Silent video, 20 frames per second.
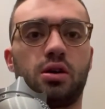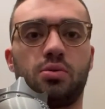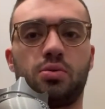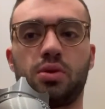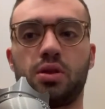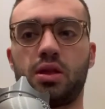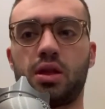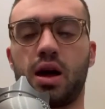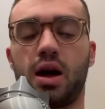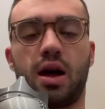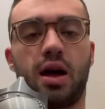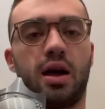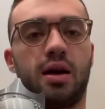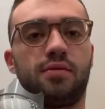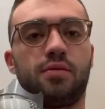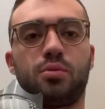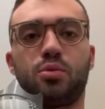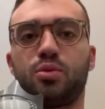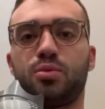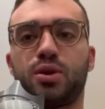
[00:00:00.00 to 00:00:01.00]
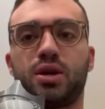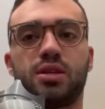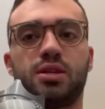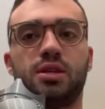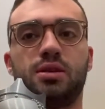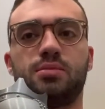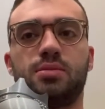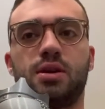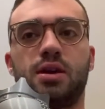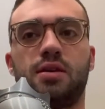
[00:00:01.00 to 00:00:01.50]
I would not have him on my
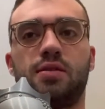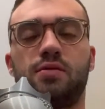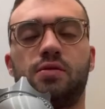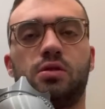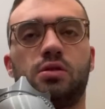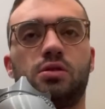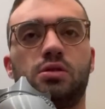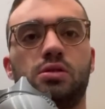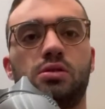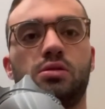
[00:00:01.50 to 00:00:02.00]
team ever.